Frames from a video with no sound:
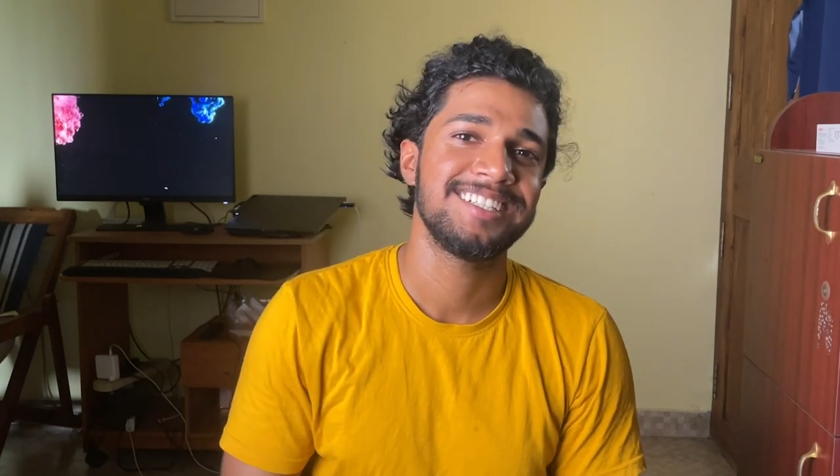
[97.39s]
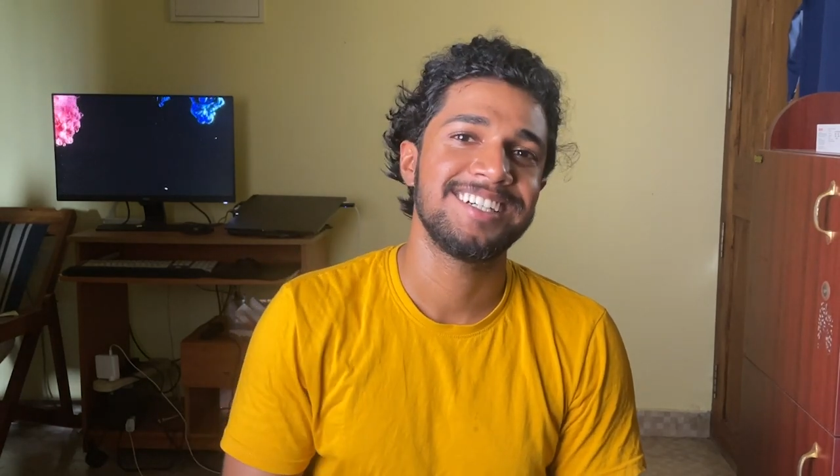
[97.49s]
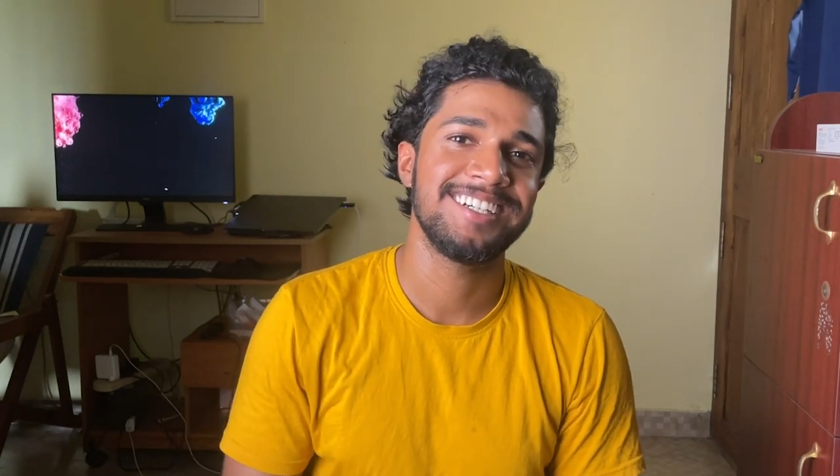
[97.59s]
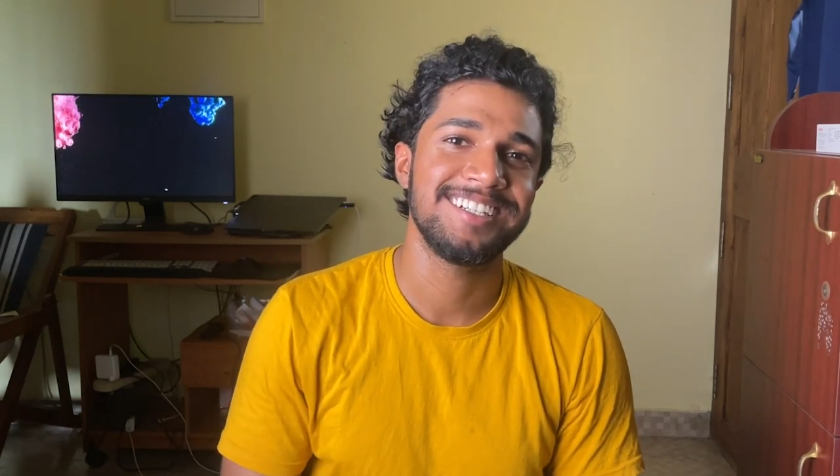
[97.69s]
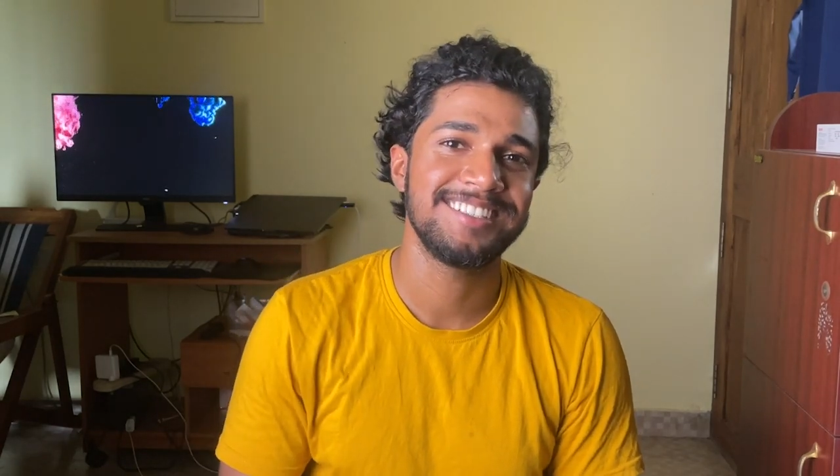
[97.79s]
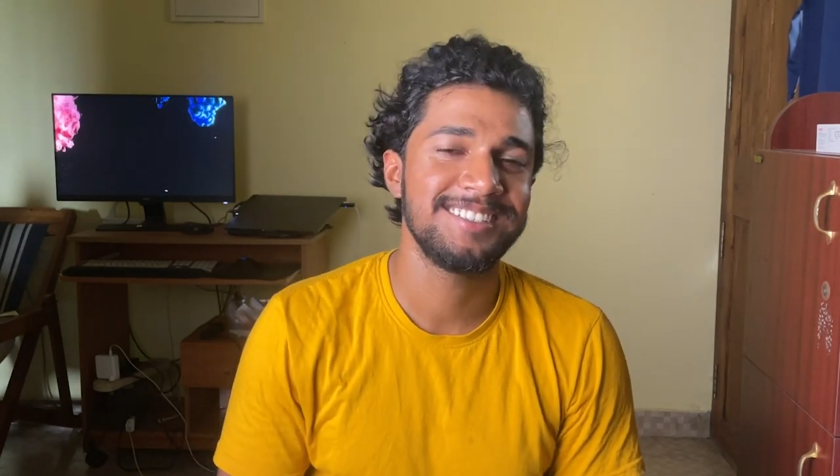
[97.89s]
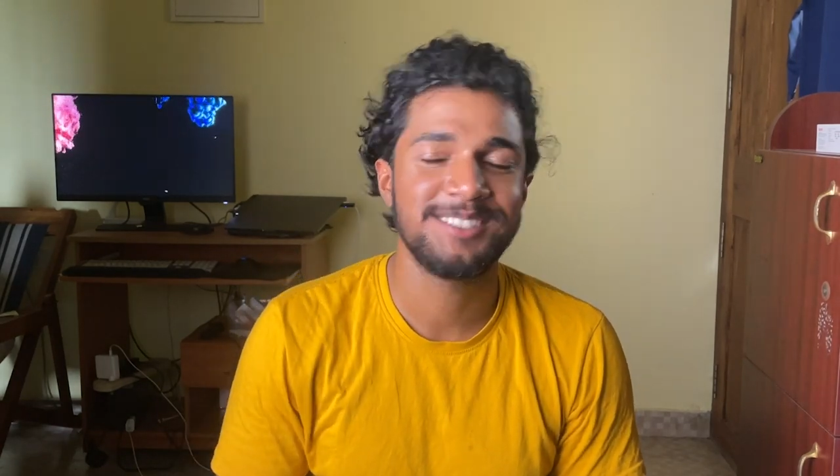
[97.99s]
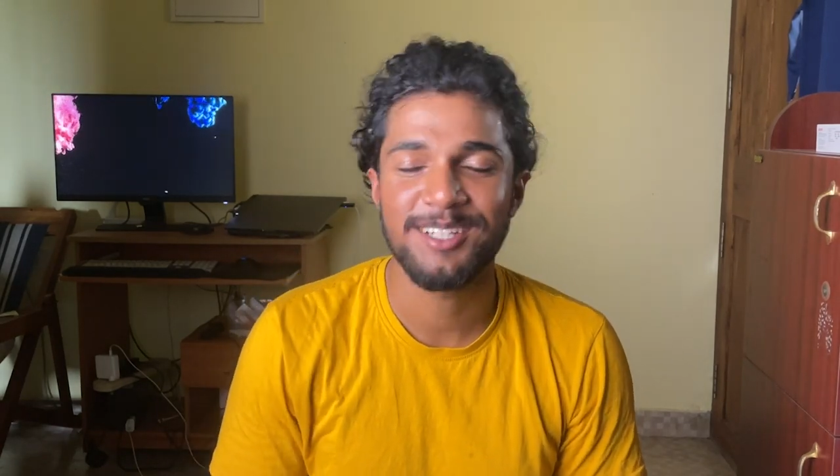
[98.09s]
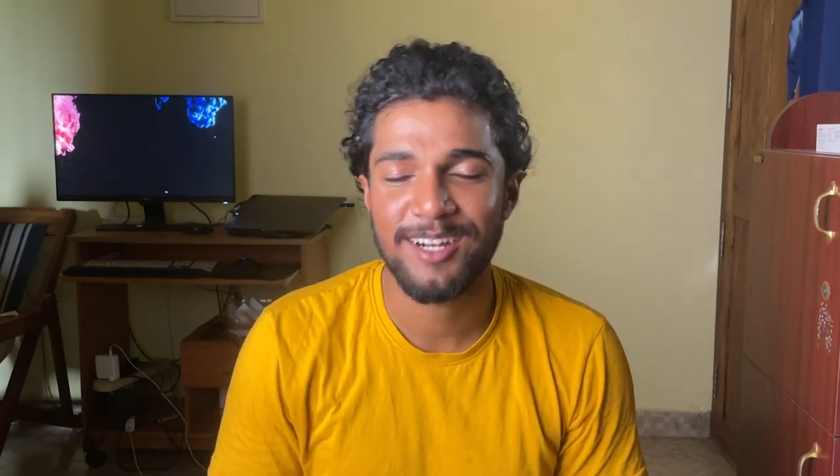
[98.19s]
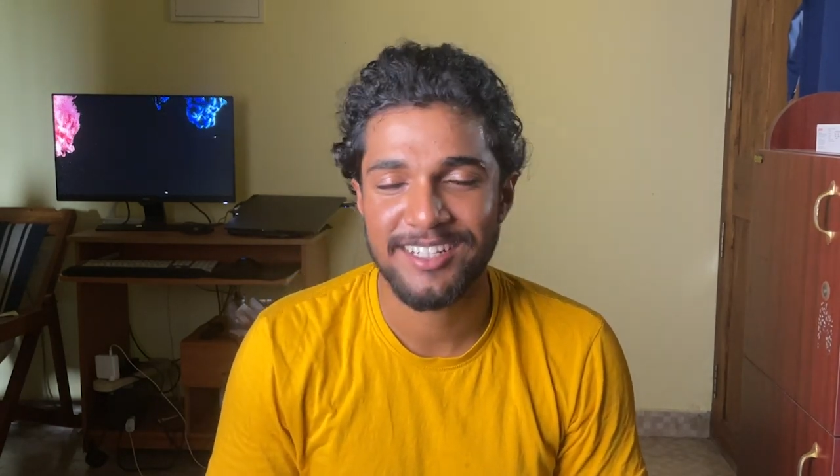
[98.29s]
Uh, you
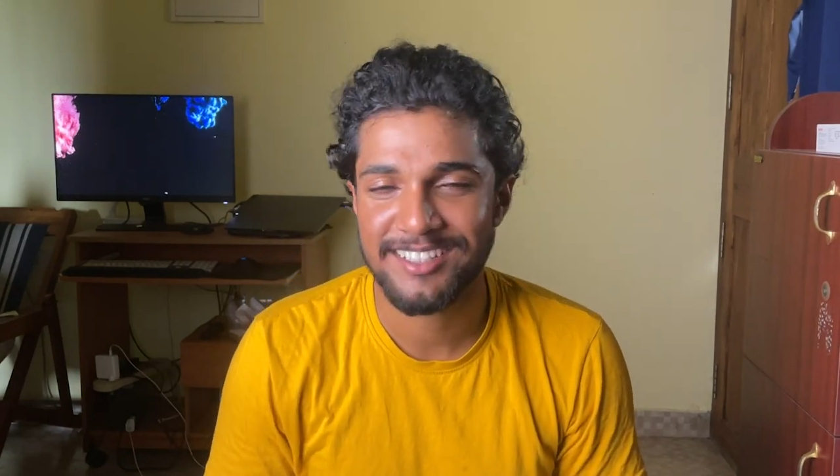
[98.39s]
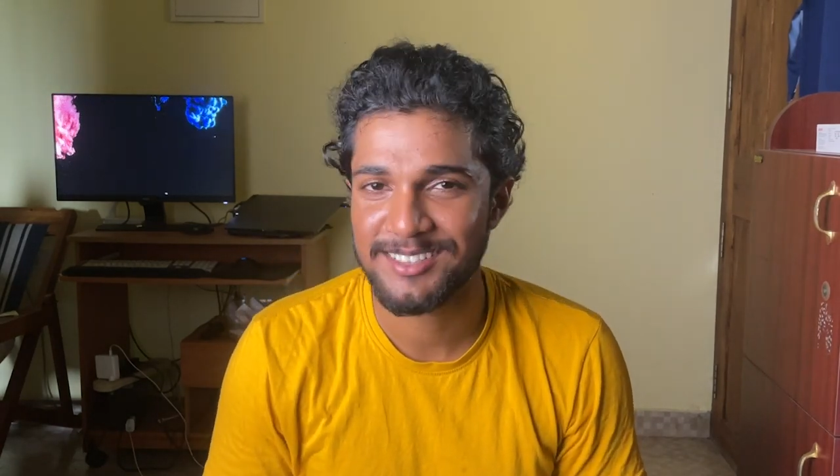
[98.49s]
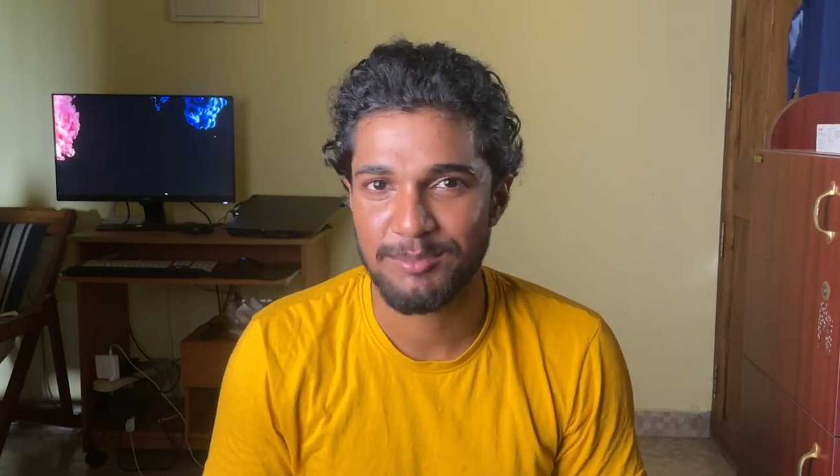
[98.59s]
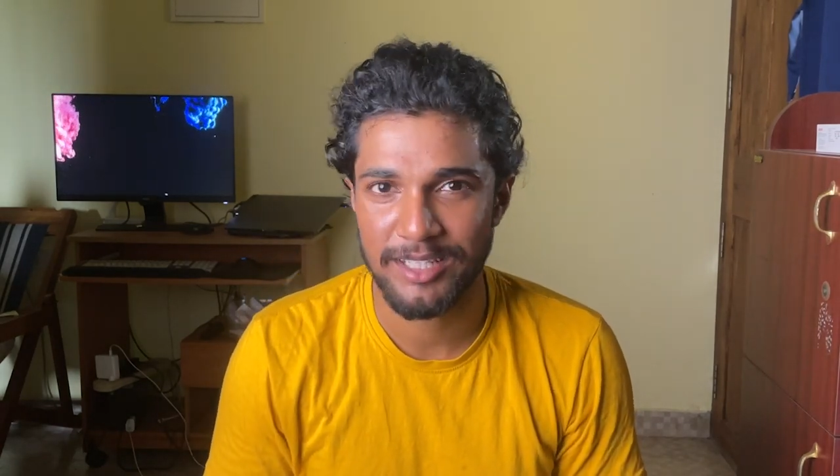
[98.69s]
should not address him